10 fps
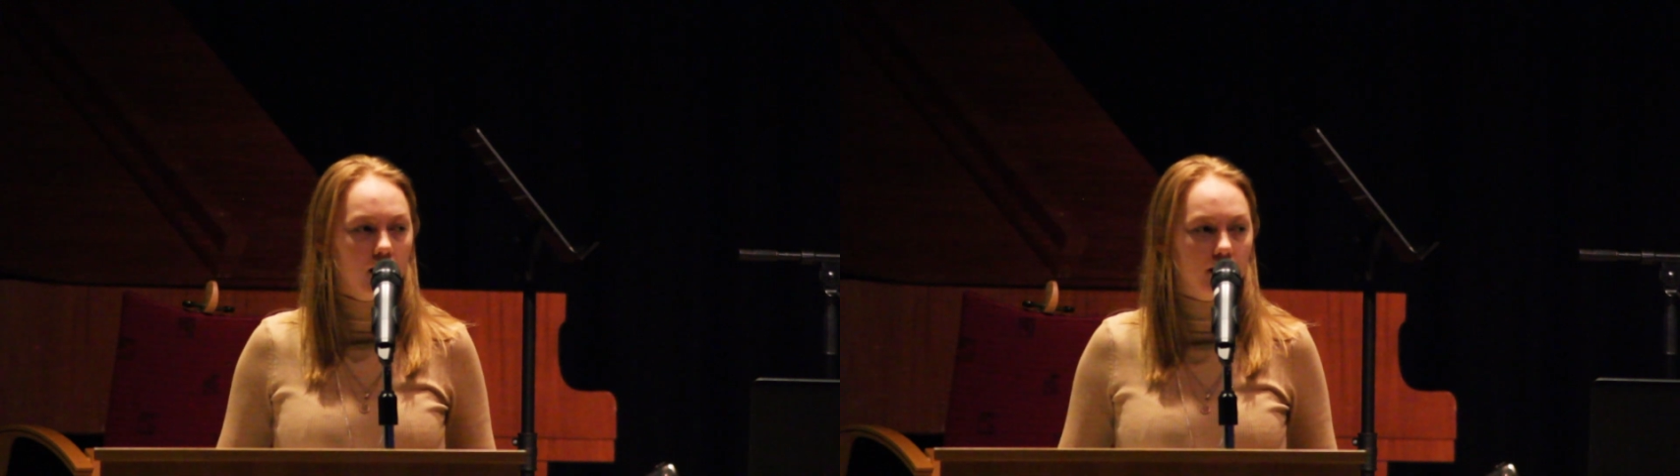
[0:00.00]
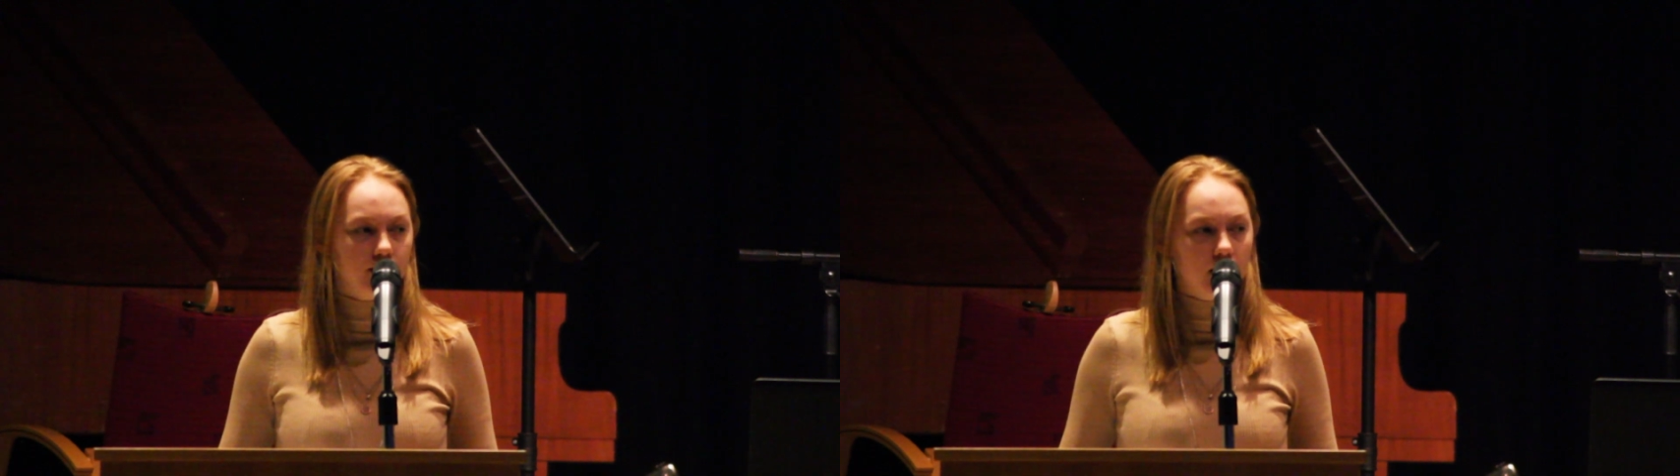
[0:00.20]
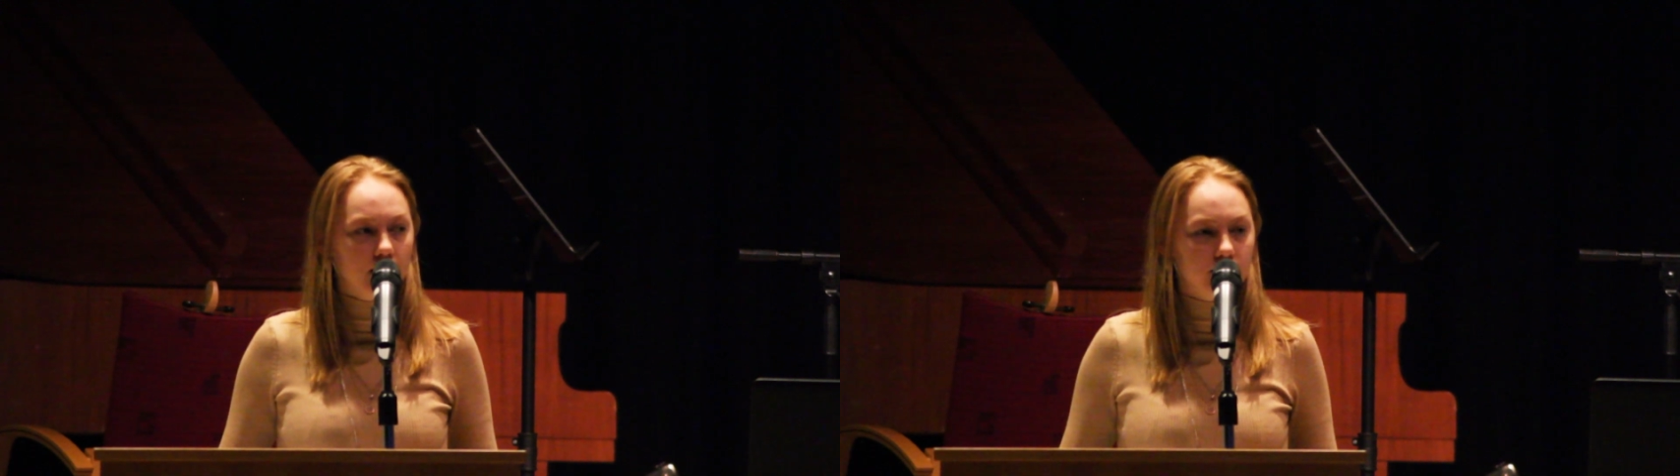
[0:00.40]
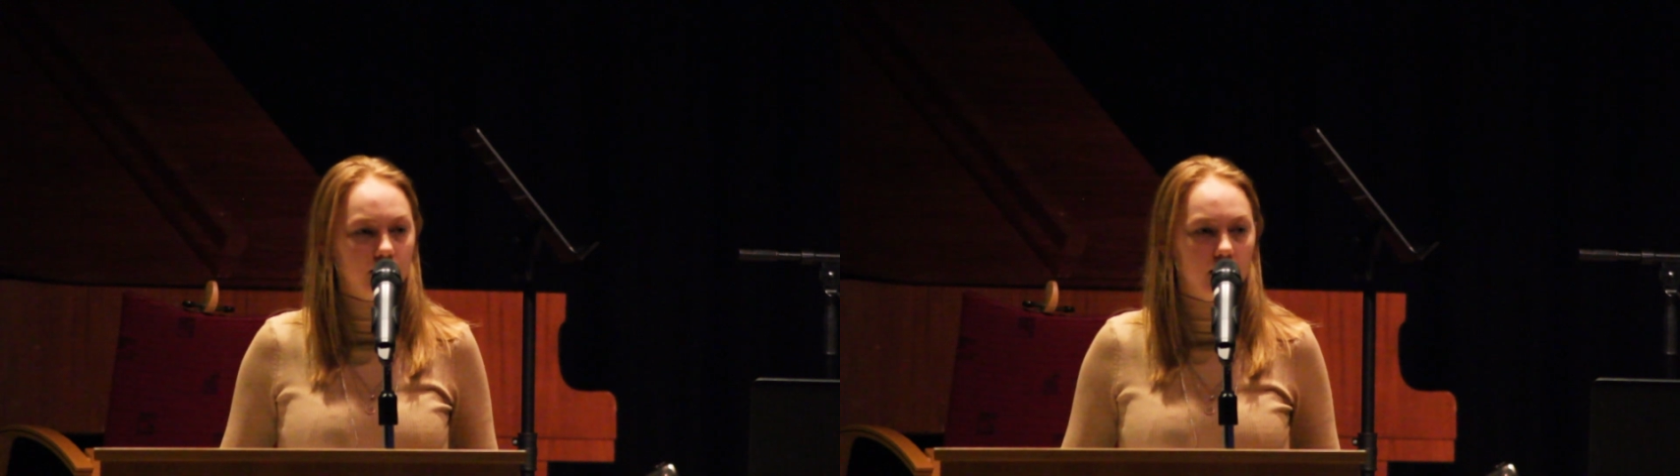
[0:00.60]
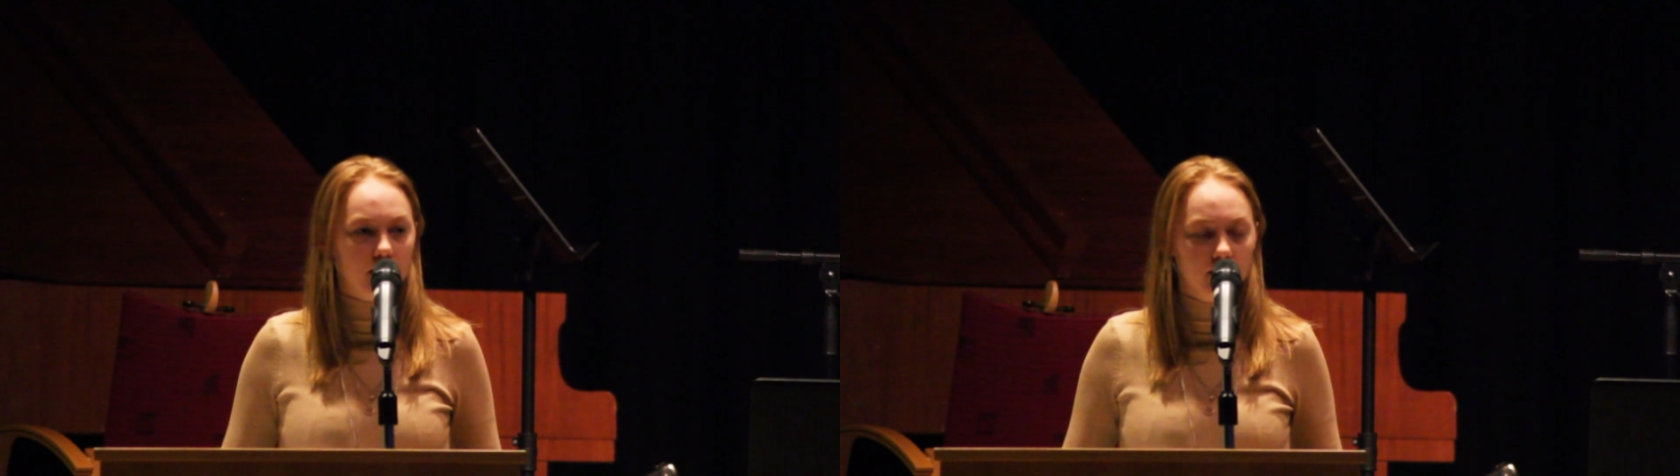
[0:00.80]
and I
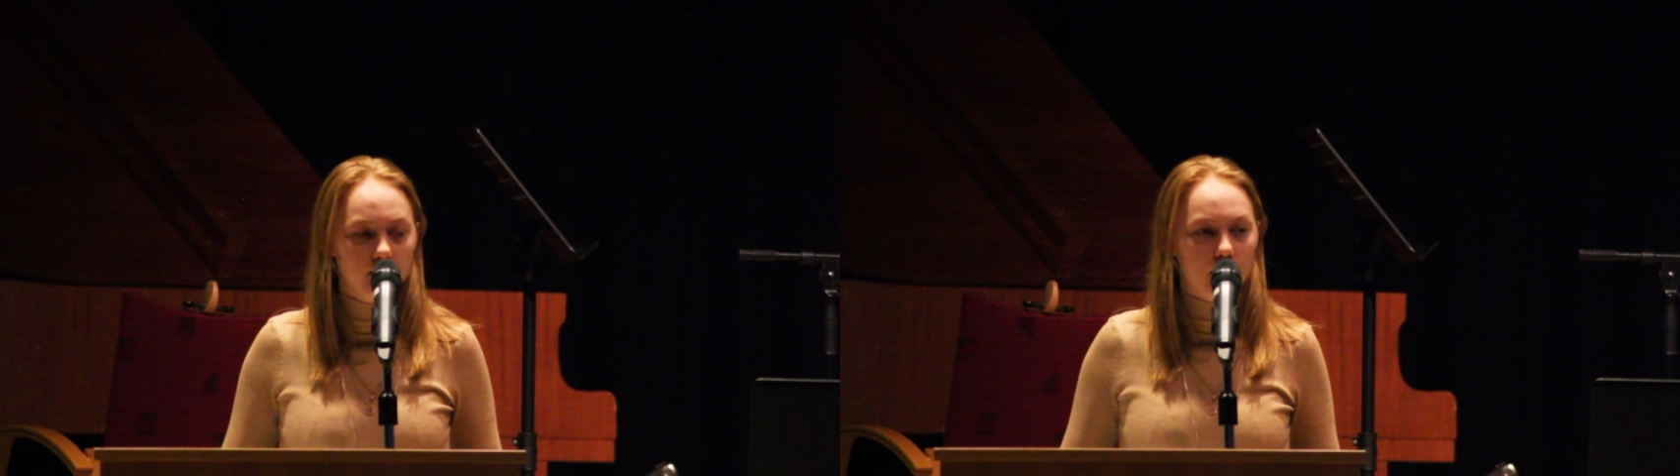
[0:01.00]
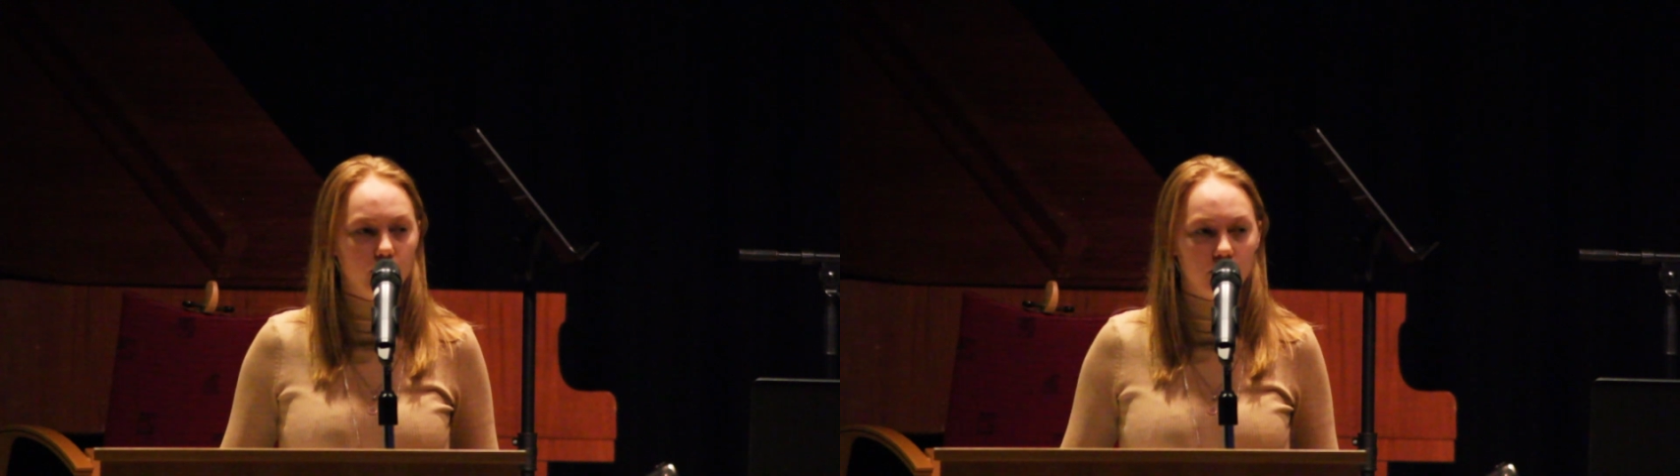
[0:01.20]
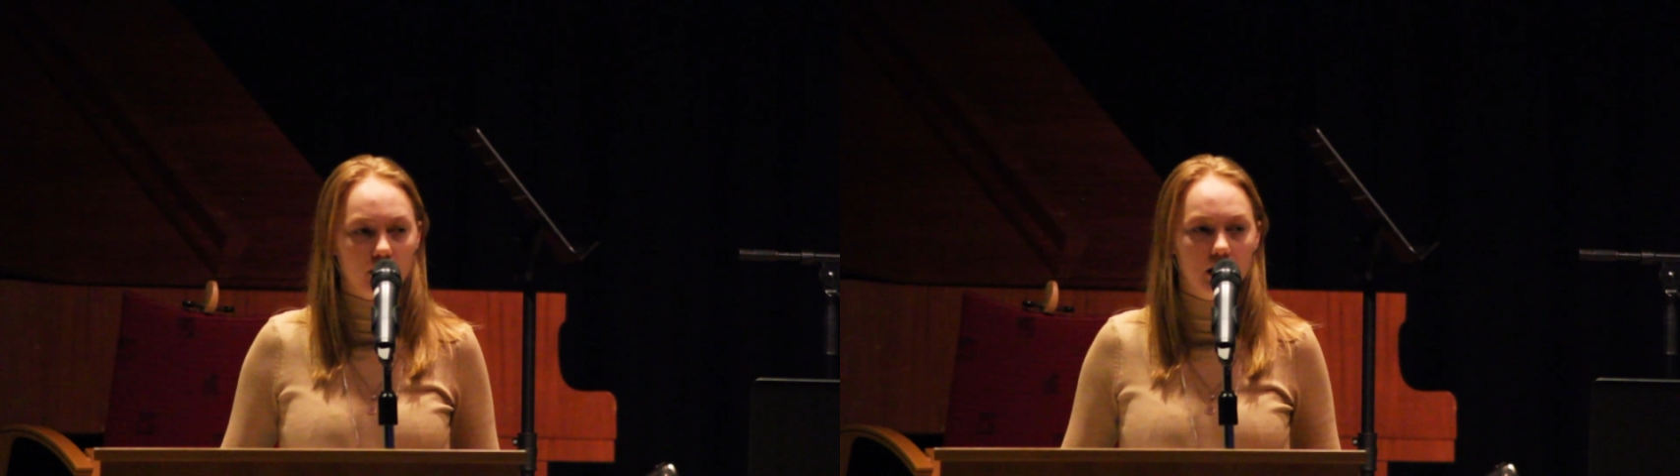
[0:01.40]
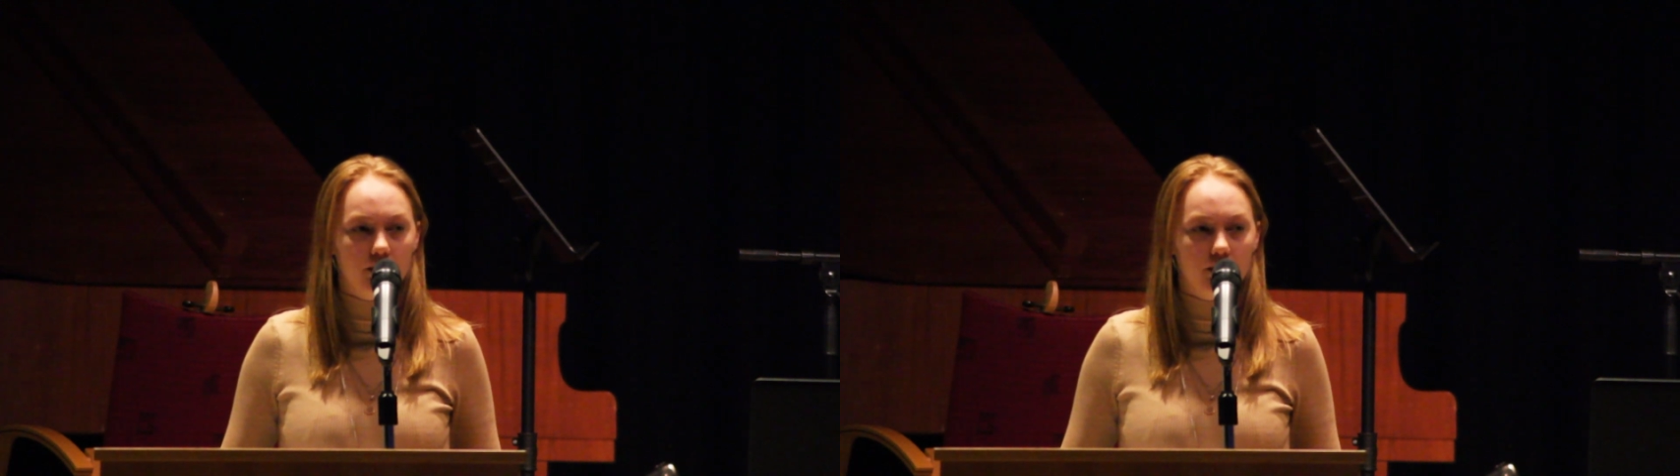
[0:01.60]
say that we start